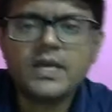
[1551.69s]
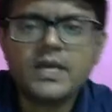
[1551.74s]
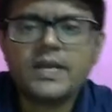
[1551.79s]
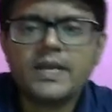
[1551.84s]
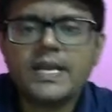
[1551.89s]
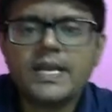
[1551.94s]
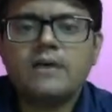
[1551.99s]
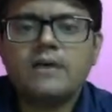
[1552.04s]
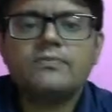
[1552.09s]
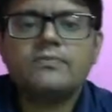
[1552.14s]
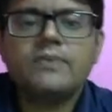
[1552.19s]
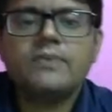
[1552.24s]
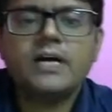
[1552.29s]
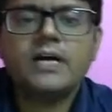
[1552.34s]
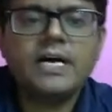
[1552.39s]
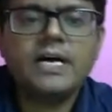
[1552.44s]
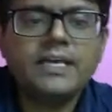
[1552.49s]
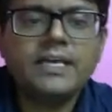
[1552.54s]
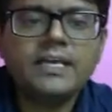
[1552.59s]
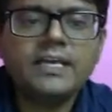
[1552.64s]

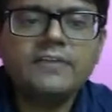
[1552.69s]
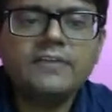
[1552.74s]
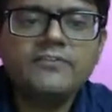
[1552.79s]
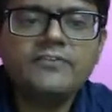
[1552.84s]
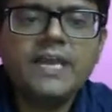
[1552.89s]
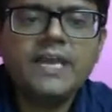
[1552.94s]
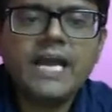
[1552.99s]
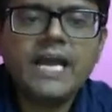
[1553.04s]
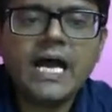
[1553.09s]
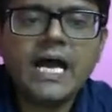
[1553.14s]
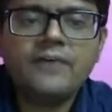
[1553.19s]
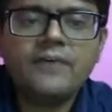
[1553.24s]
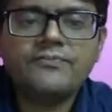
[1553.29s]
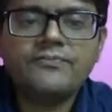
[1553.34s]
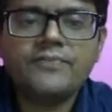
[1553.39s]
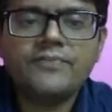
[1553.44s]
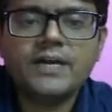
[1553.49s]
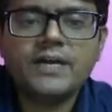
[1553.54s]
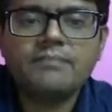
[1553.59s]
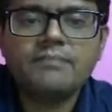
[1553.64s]
Now if we
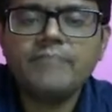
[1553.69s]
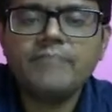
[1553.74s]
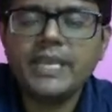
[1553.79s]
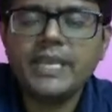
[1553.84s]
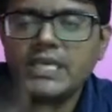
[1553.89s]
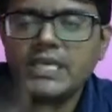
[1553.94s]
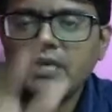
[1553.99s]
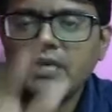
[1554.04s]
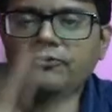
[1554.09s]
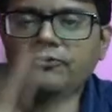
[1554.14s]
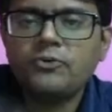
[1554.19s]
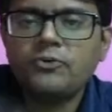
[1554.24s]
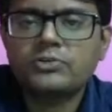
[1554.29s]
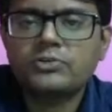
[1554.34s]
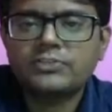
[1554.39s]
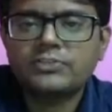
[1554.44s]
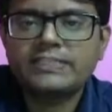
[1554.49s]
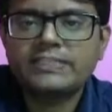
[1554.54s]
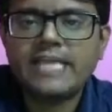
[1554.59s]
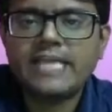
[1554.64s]
have many
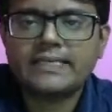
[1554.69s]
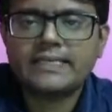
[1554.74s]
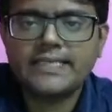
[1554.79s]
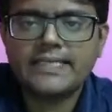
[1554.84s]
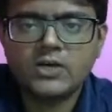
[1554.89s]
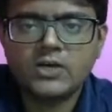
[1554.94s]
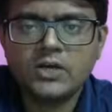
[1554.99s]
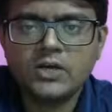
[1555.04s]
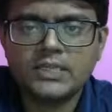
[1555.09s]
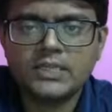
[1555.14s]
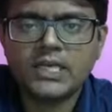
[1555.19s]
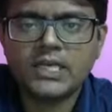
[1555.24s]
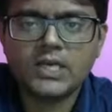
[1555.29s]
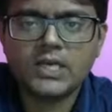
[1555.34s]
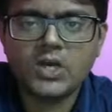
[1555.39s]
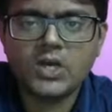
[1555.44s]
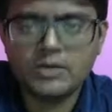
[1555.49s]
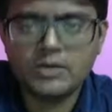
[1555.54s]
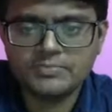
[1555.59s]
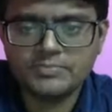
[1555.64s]
forces acting on that
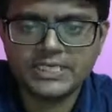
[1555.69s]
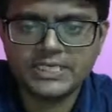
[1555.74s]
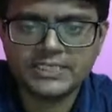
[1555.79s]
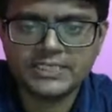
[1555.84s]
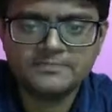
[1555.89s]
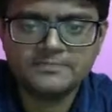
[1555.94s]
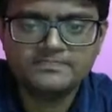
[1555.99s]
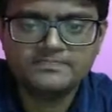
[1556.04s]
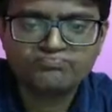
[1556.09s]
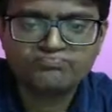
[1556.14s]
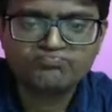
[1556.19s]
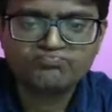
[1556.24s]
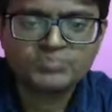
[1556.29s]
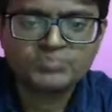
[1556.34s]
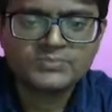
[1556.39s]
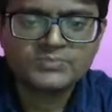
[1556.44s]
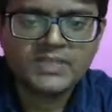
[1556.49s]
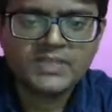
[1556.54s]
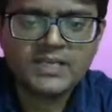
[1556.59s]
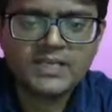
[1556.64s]
object,
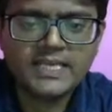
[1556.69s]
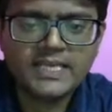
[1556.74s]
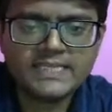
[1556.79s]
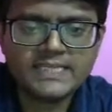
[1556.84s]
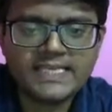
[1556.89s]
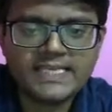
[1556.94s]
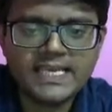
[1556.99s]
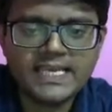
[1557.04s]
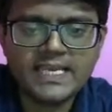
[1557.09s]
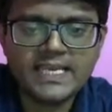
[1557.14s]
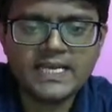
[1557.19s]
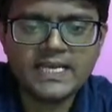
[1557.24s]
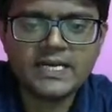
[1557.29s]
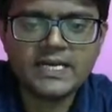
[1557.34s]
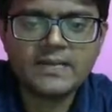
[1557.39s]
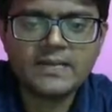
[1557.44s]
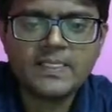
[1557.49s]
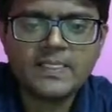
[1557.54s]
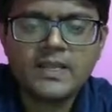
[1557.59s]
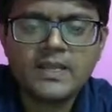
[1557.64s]
like say
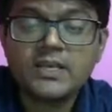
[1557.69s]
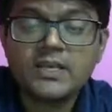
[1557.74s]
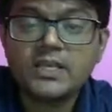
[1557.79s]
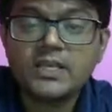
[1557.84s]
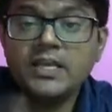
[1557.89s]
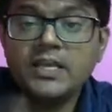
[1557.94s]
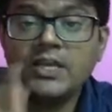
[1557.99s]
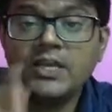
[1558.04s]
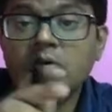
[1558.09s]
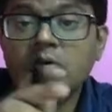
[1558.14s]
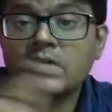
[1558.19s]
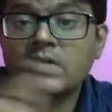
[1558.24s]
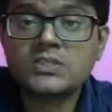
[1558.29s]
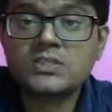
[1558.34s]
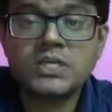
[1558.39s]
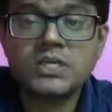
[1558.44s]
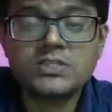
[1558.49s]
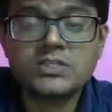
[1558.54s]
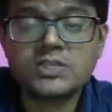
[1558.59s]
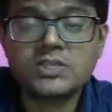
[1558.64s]
in Newton's
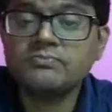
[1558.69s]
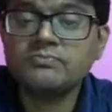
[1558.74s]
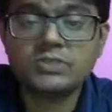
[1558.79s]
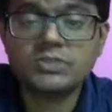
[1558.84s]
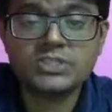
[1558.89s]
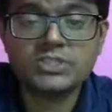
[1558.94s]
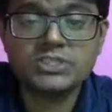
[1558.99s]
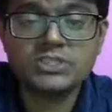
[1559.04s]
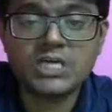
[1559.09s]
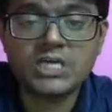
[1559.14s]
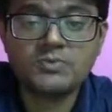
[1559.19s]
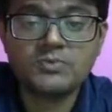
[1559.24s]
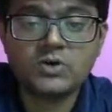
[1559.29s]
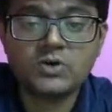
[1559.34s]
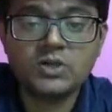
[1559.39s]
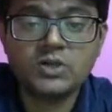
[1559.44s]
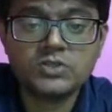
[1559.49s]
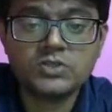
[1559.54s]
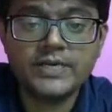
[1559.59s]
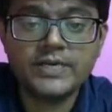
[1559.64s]
laws of motion chapter
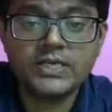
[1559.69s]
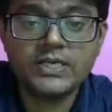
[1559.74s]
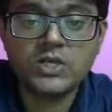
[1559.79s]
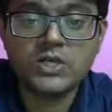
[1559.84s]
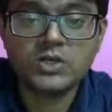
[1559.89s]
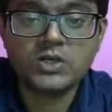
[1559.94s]
also we talked